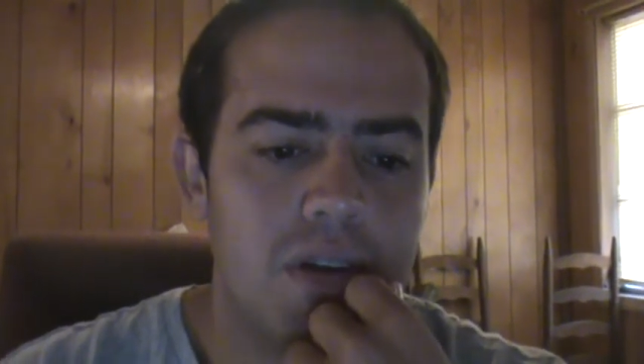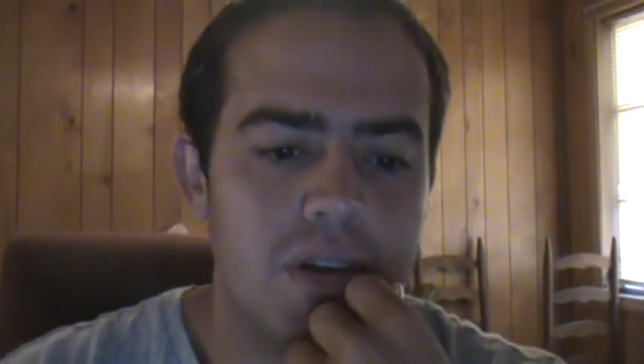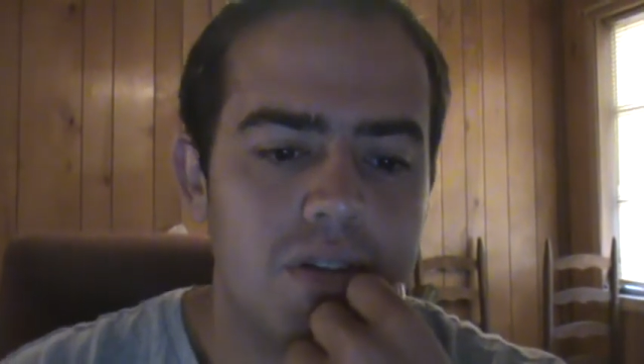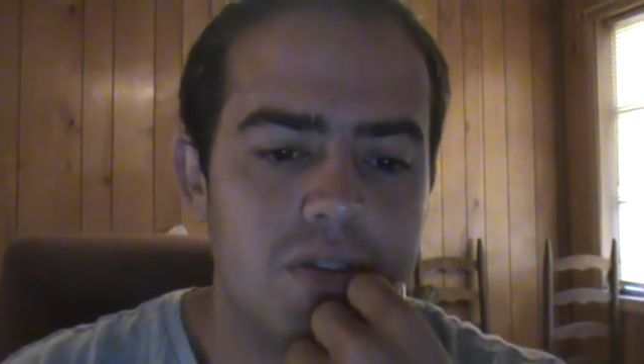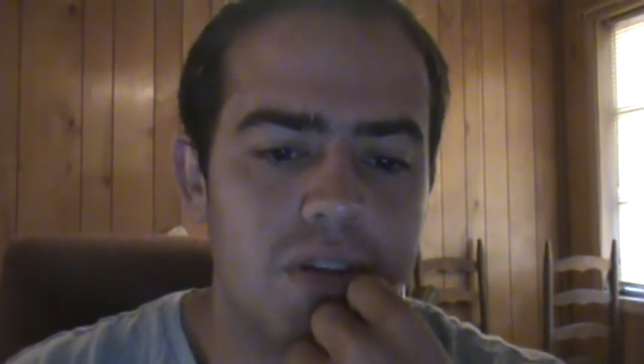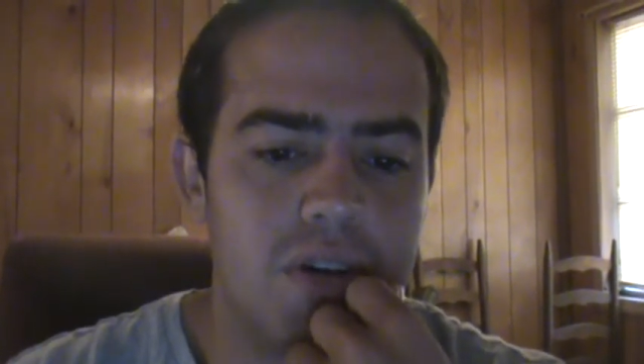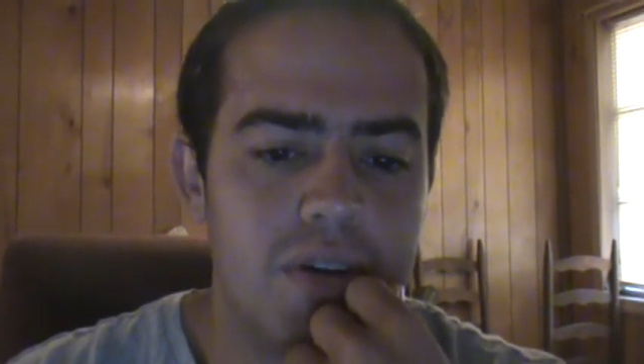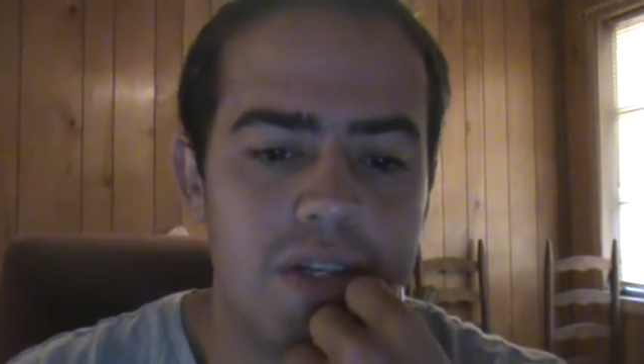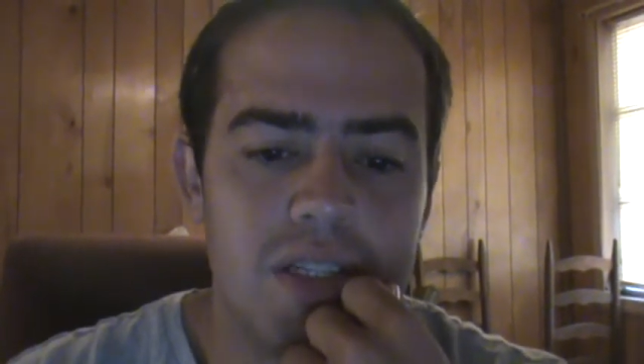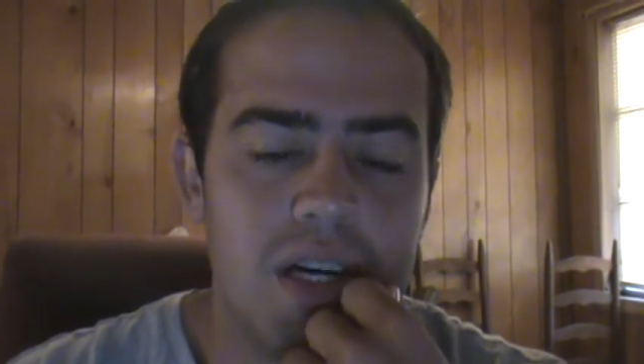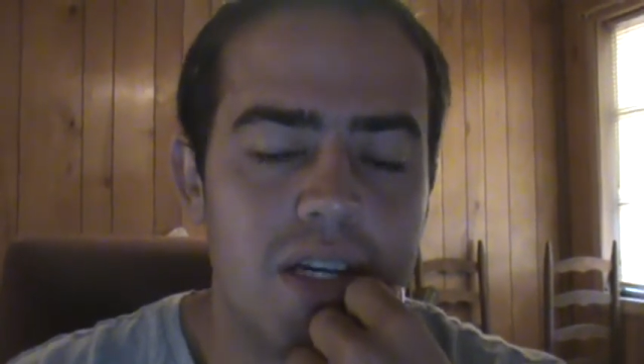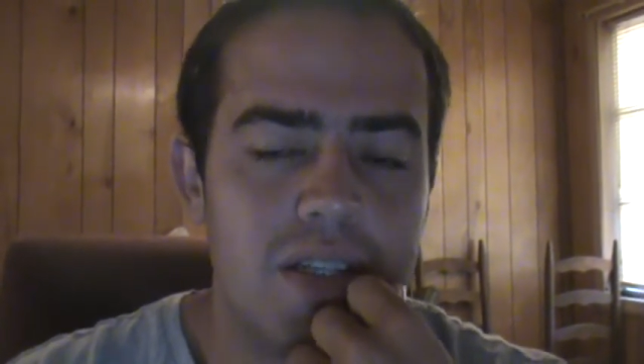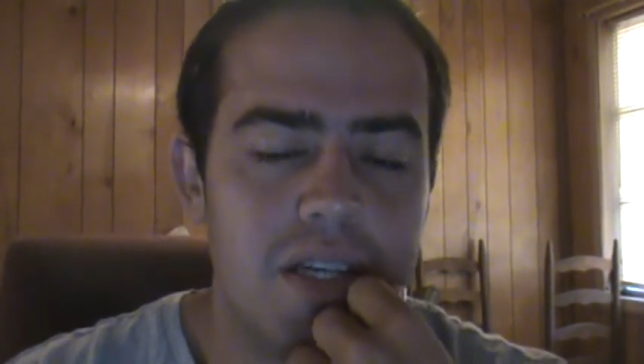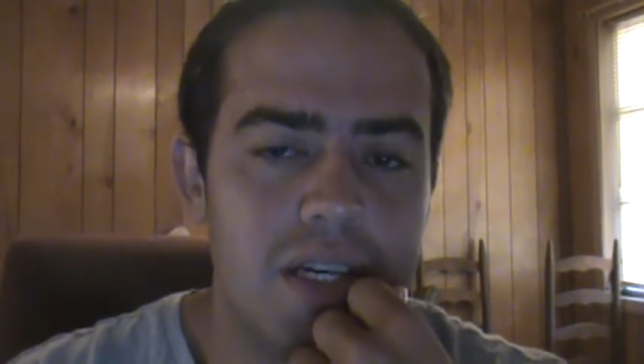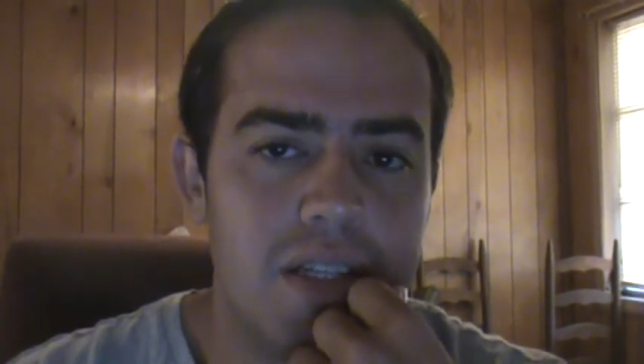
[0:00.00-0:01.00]
So
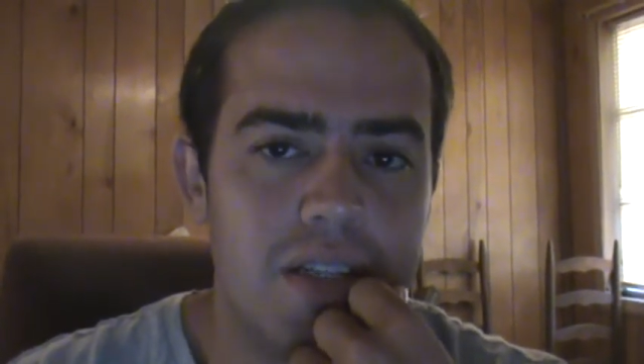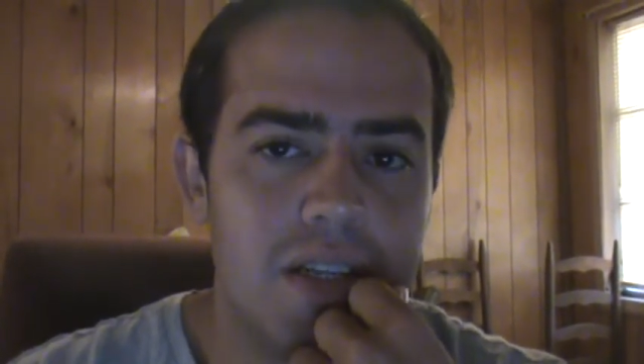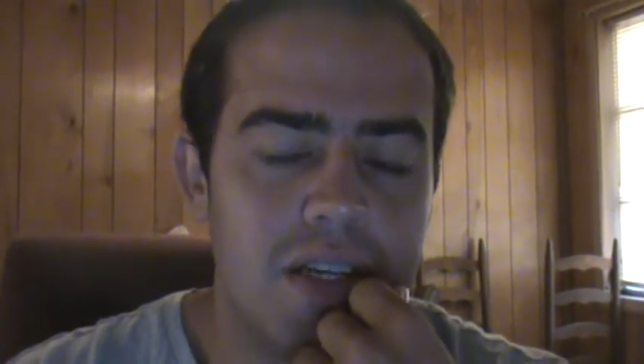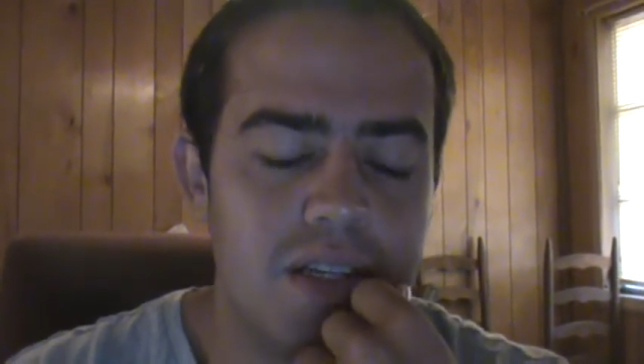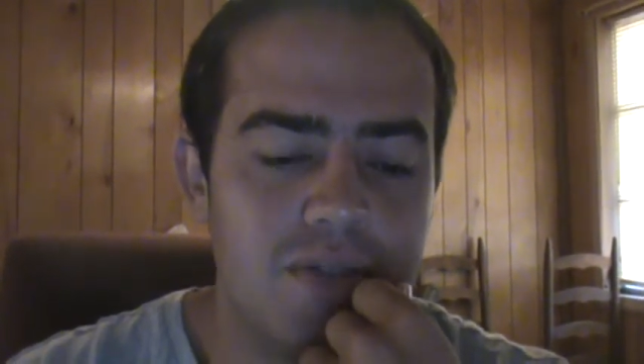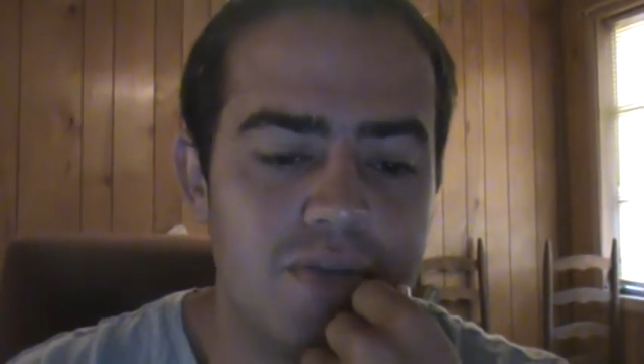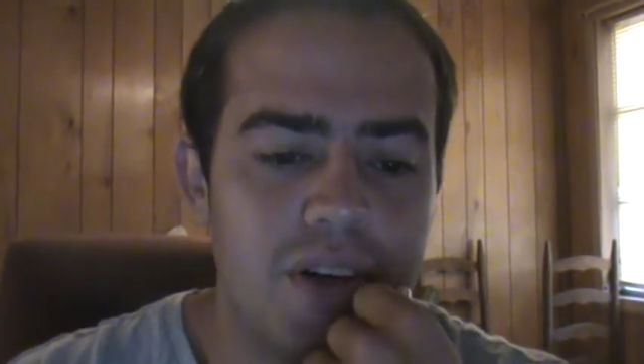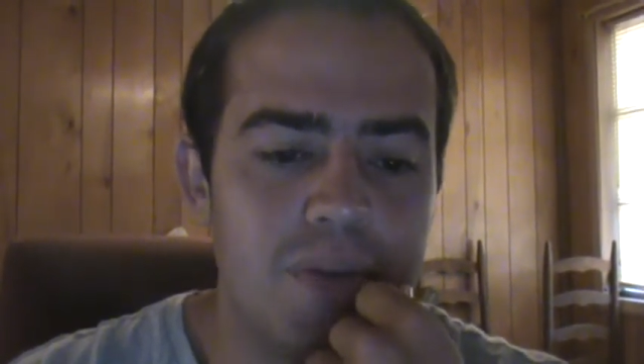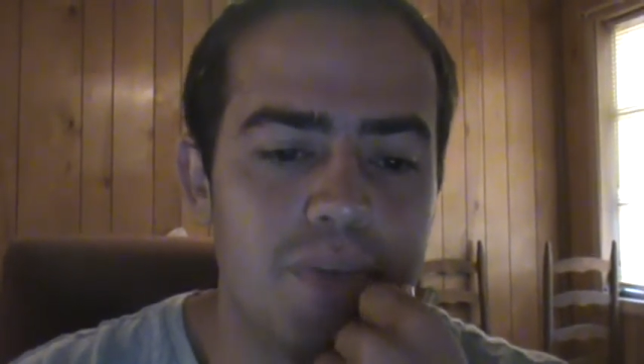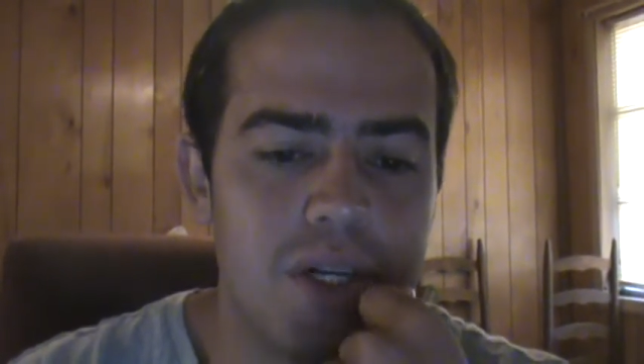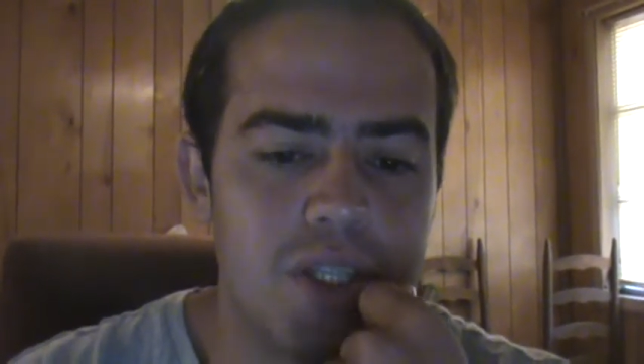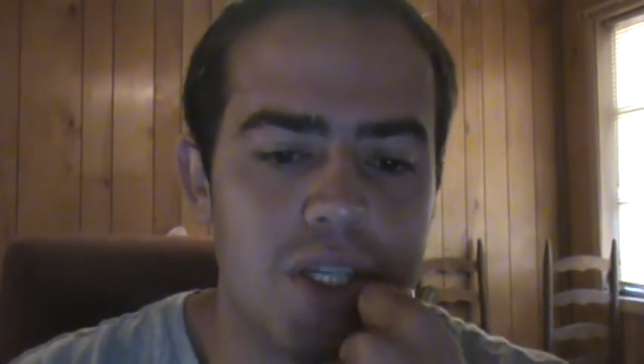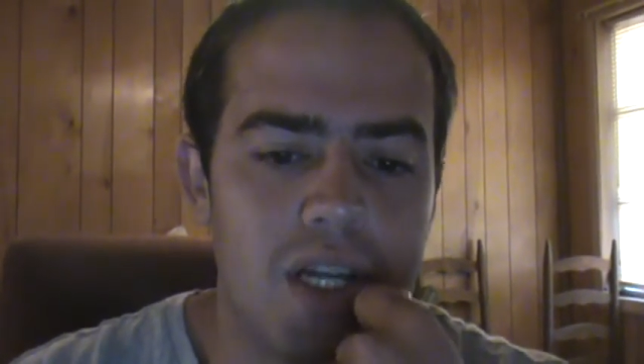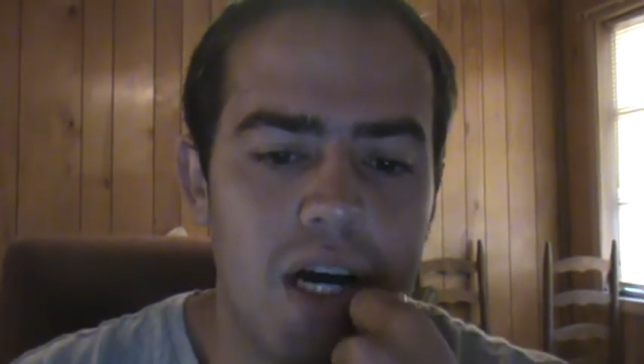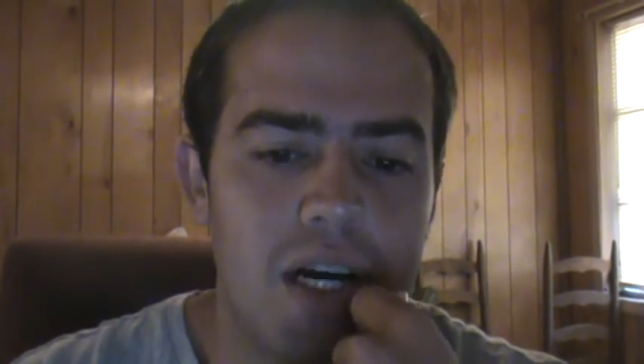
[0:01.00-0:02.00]
he's very
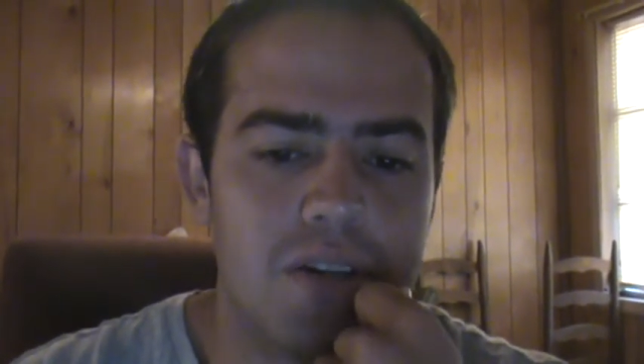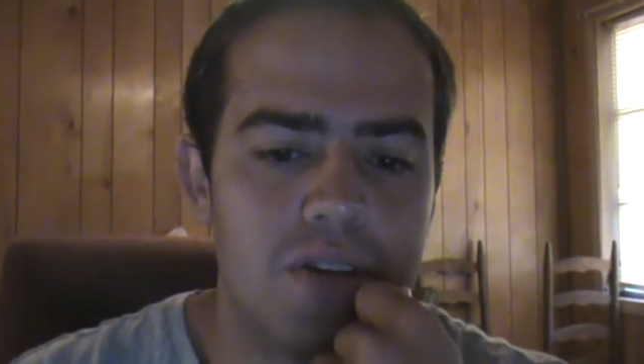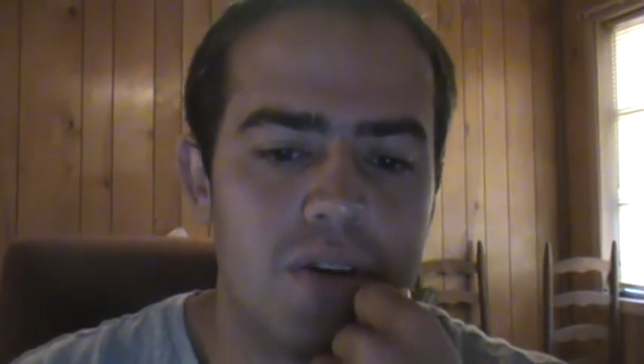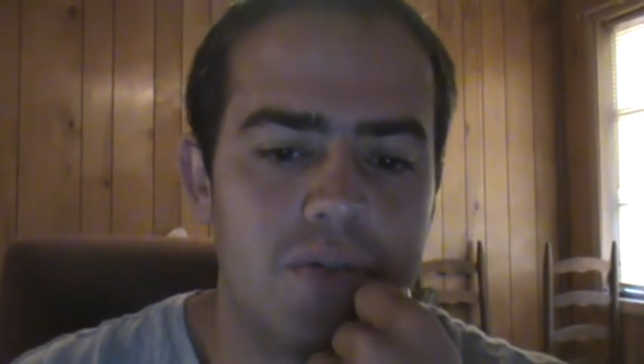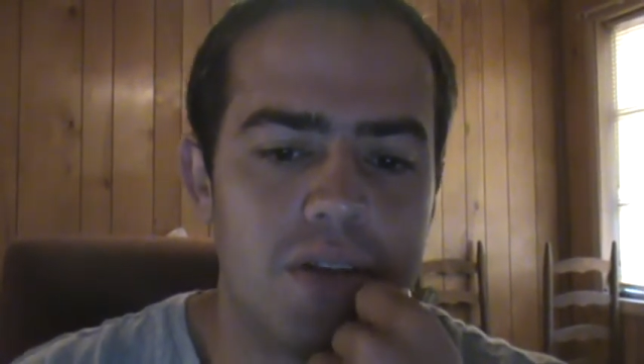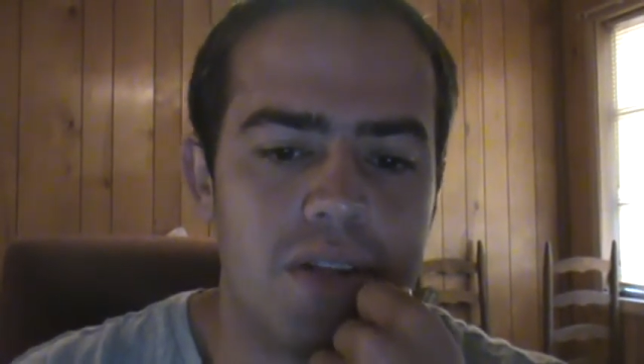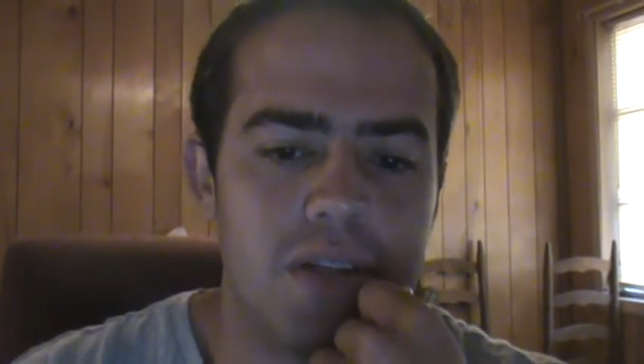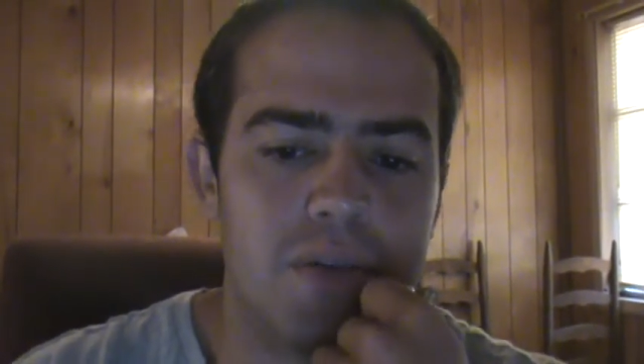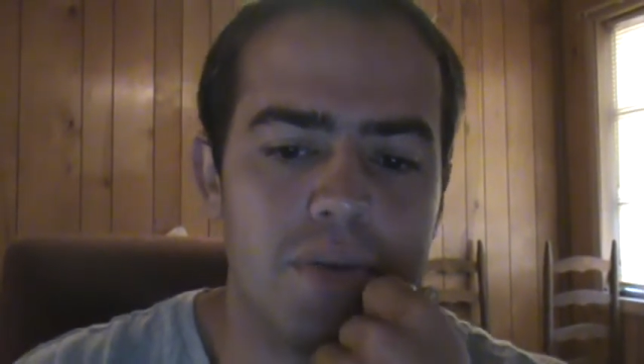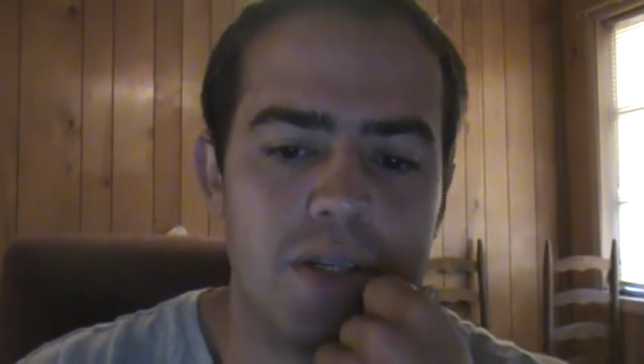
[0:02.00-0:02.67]
much not taunting them.